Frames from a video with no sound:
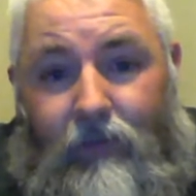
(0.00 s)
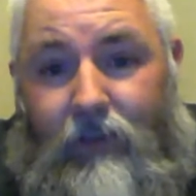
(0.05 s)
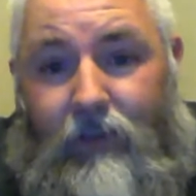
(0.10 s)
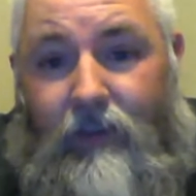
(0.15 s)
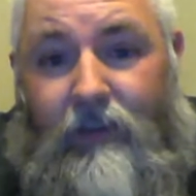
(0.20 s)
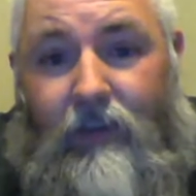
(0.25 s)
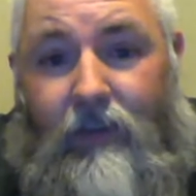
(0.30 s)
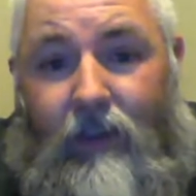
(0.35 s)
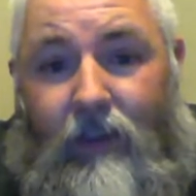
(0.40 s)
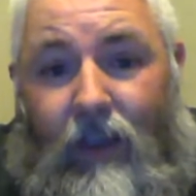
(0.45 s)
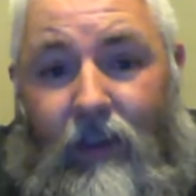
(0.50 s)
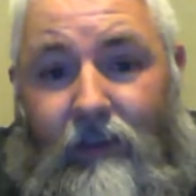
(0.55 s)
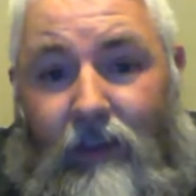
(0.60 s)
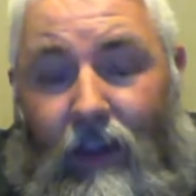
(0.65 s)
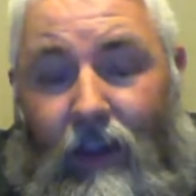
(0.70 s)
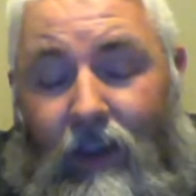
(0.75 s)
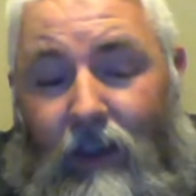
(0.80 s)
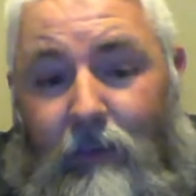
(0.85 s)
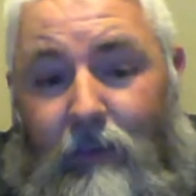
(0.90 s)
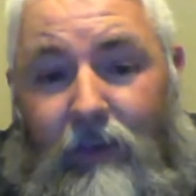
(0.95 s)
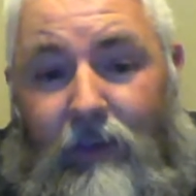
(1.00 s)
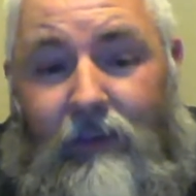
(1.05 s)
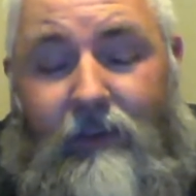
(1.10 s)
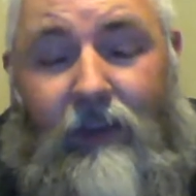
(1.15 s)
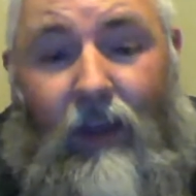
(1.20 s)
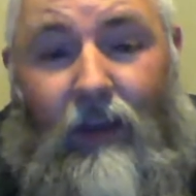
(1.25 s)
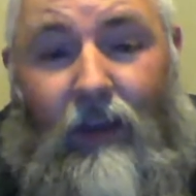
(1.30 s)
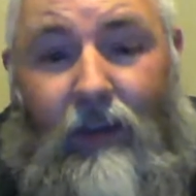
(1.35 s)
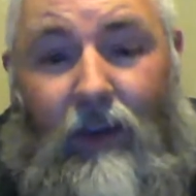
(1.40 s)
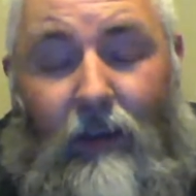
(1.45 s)
just in case. I could be
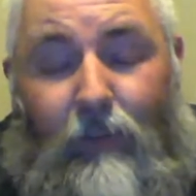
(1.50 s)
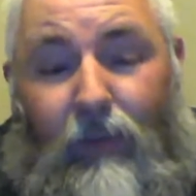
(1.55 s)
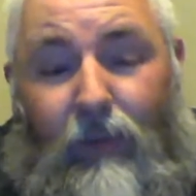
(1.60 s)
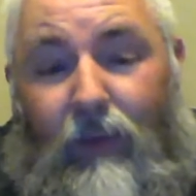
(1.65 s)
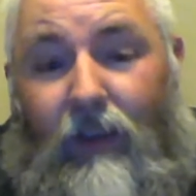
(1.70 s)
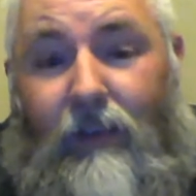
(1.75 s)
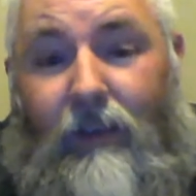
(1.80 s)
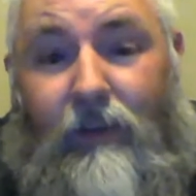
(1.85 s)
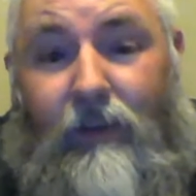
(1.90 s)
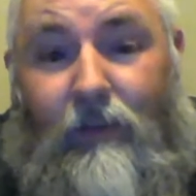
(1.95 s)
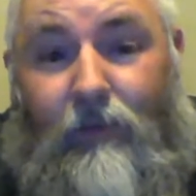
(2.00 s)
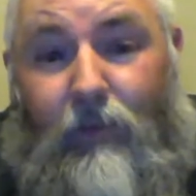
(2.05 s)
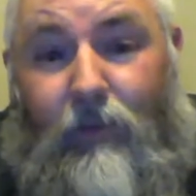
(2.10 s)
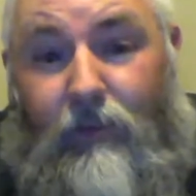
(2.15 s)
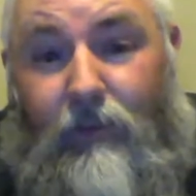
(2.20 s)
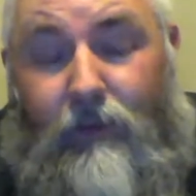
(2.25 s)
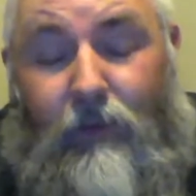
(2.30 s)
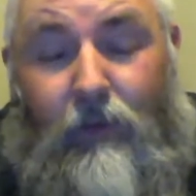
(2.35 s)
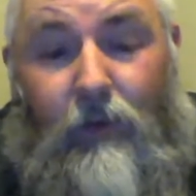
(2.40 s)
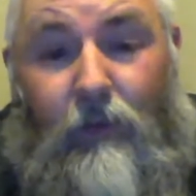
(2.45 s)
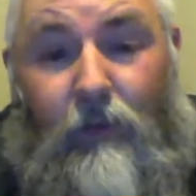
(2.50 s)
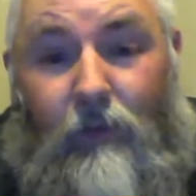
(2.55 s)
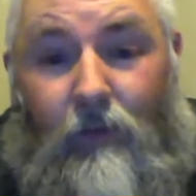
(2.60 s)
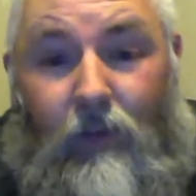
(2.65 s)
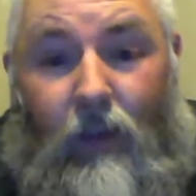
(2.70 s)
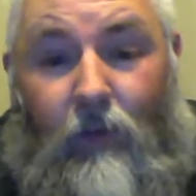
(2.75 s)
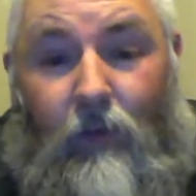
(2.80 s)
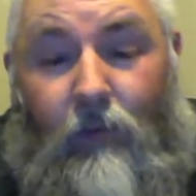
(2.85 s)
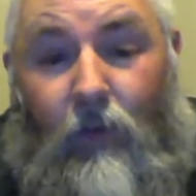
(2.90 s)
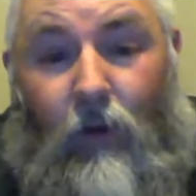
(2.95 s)
stuck in a blizzard for two,
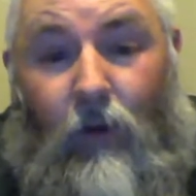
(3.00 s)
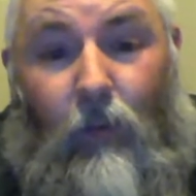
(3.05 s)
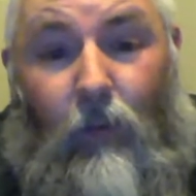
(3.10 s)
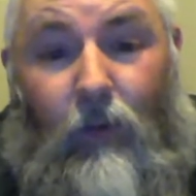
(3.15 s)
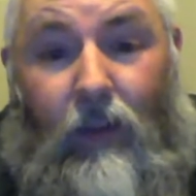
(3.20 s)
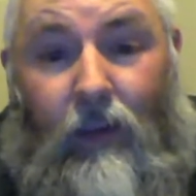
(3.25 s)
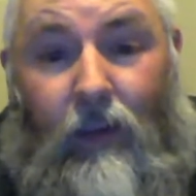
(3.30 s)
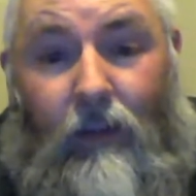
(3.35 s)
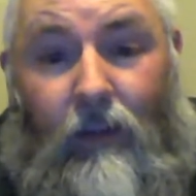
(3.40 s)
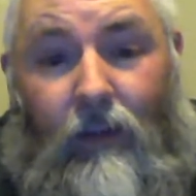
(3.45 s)
you know, for a week.